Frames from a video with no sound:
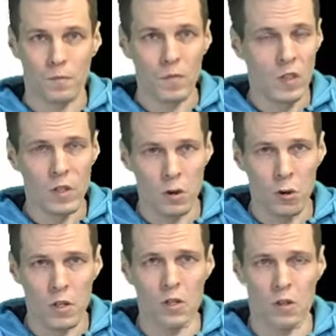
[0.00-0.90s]

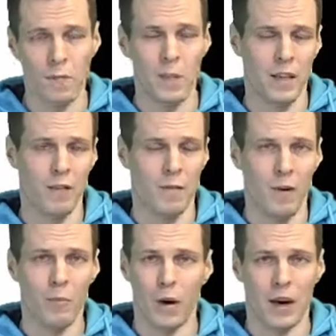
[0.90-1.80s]
sources of method
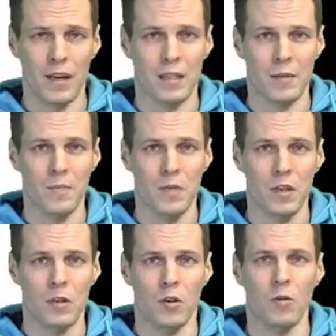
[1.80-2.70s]
bias.
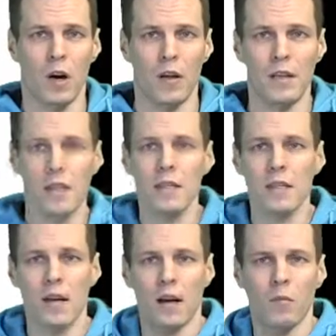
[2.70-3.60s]
So this is
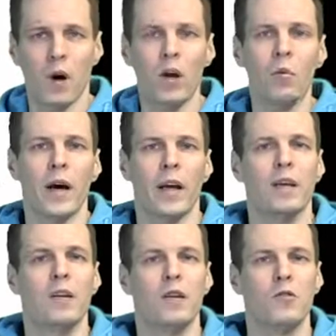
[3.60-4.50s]
one way,
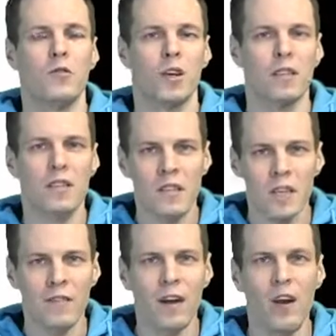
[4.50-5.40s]
so you can just
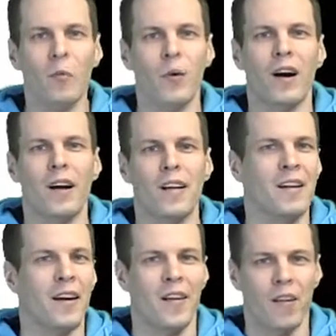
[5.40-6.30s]
develop an
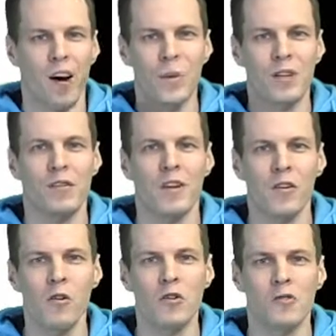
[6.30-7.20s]
arbitrary
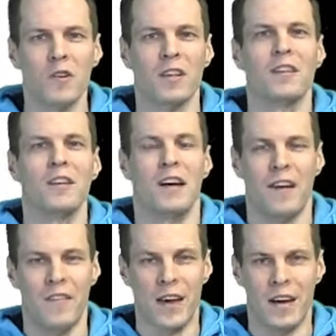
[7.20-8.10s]
construct
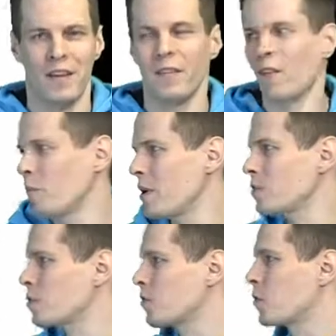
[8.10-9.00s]
and then develop
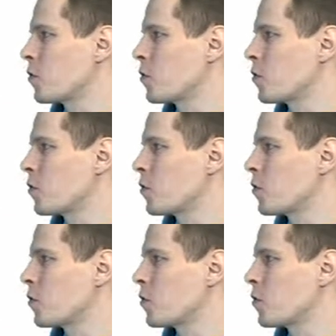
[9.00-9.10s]
measures for